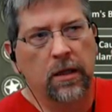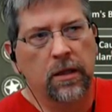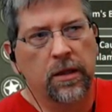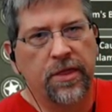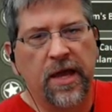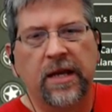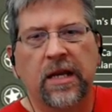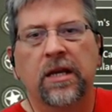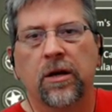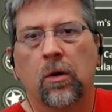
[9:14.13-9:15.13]
They
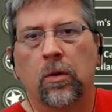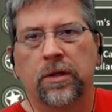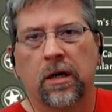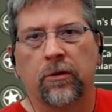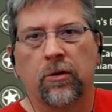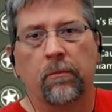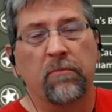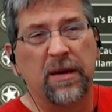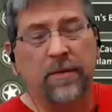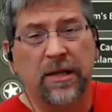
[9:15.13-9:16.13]
need to know what the hell they're up.
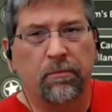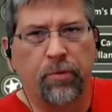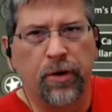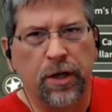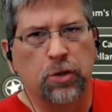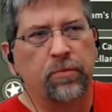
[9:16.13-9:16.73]
Maybe not the British,